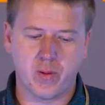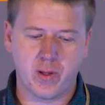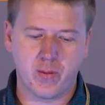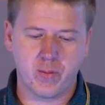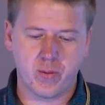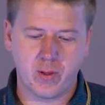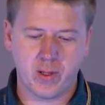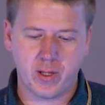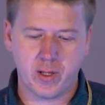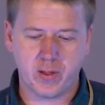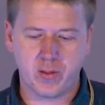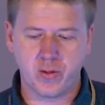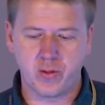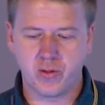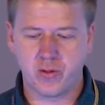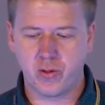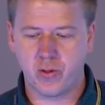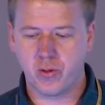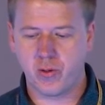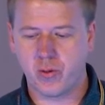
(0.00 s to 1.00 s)
I would like to
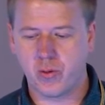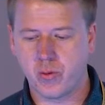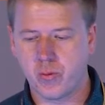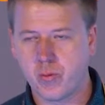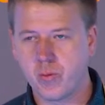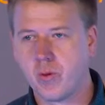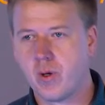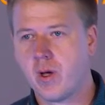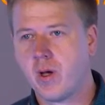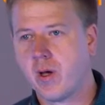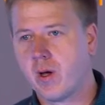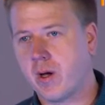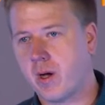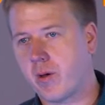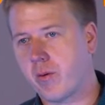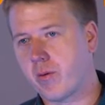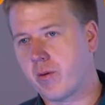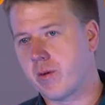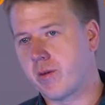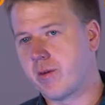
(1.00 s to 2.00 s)
show you how
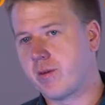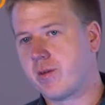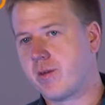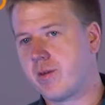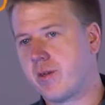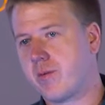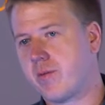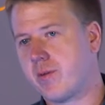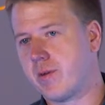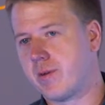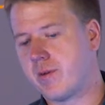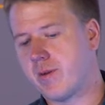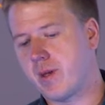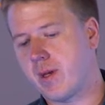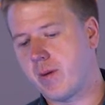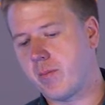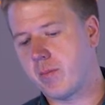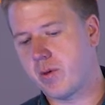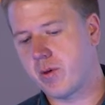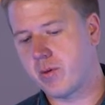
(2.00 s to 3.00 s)
you can achieve the
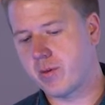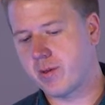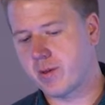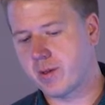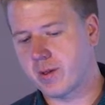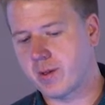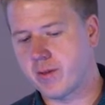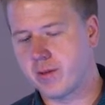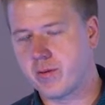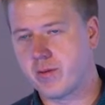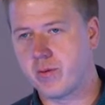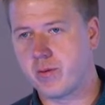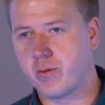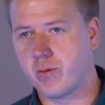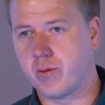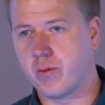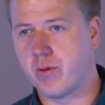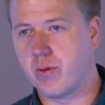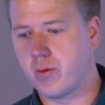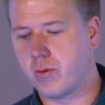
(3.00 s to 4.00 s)
same using this
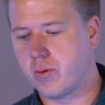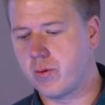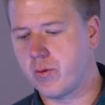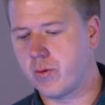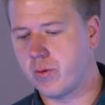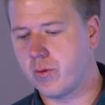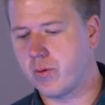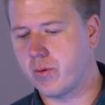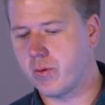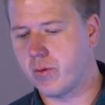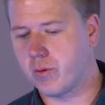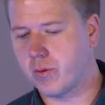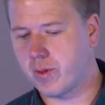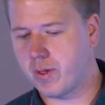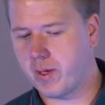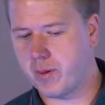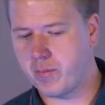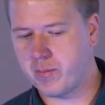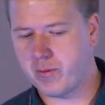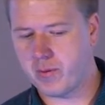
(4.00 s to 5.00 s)
new tool called
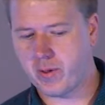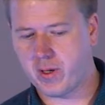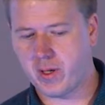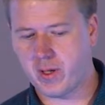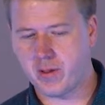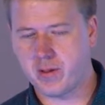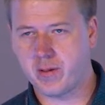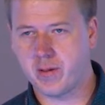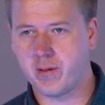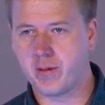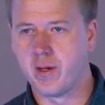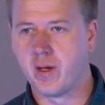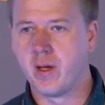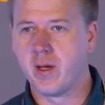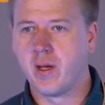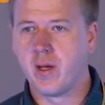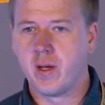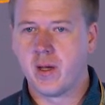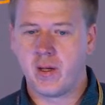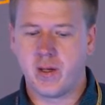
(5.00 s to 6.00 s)
ChemLocator.
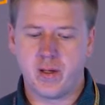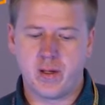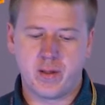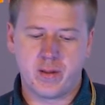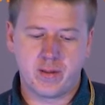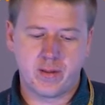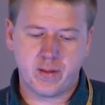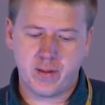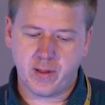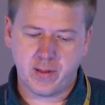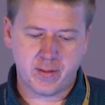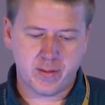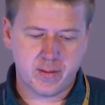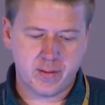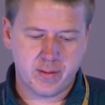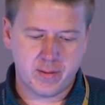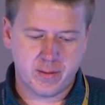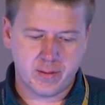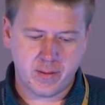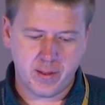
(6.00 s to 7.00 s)
The task
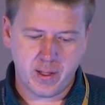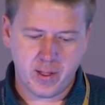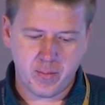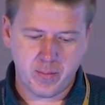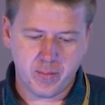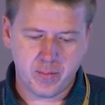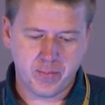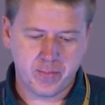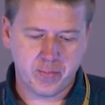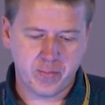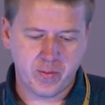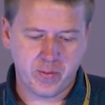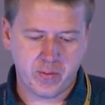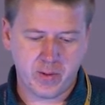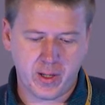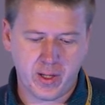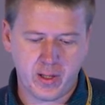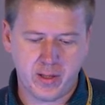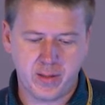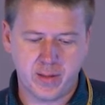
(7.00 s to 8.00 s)
is the same,
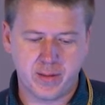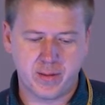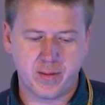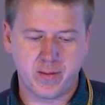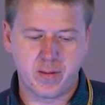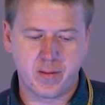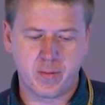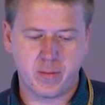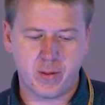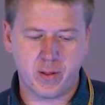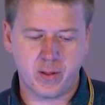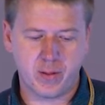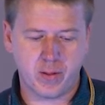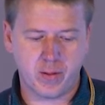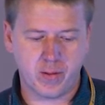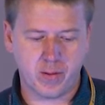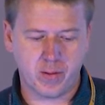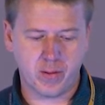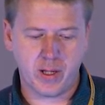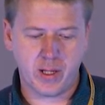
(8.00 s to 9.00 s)
find this
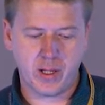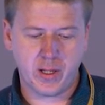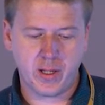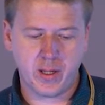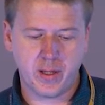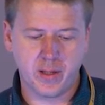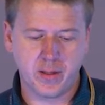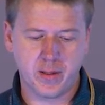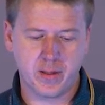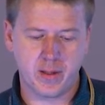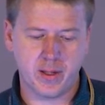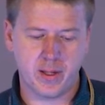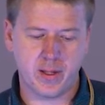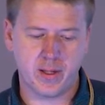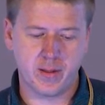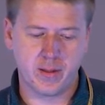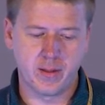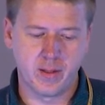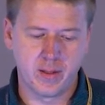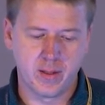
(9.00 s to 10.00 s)
particular guy,
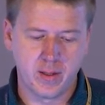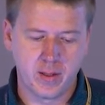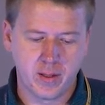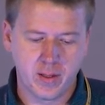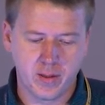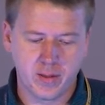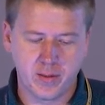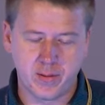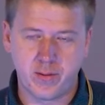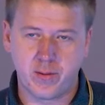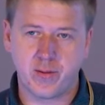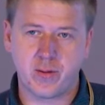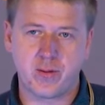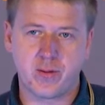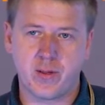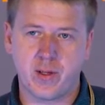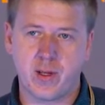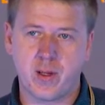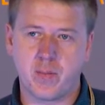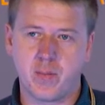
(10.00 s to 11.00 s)
and the
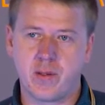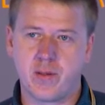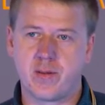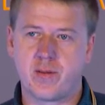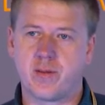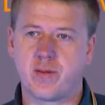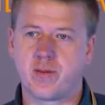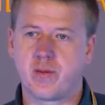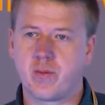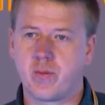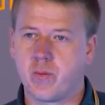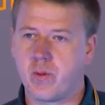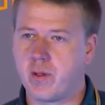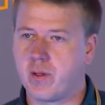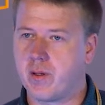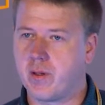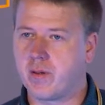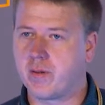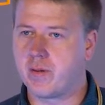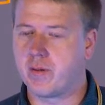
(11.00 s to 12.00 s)
search time is just
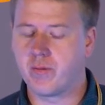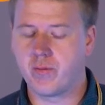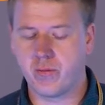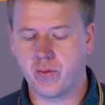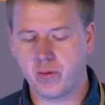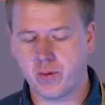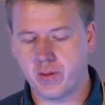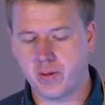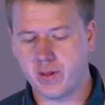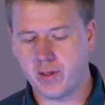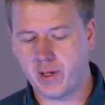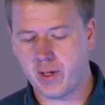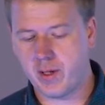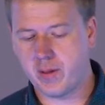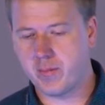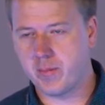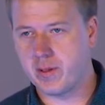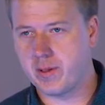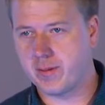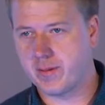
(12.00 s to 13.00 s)

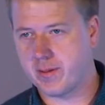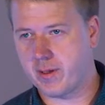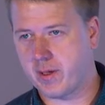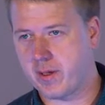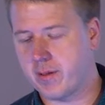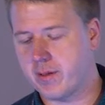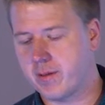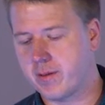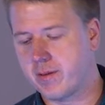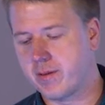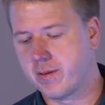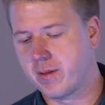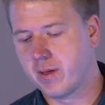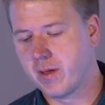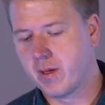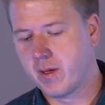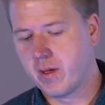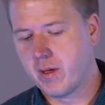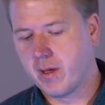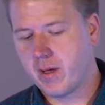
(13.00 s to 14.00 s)
149 milliseconds.
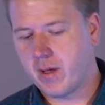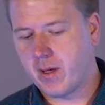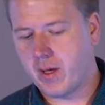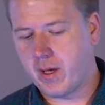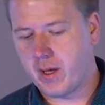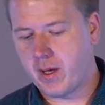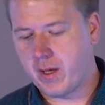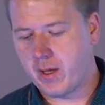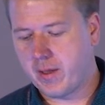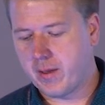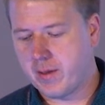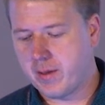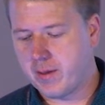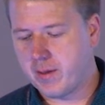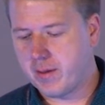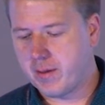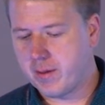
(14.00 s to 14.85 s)
And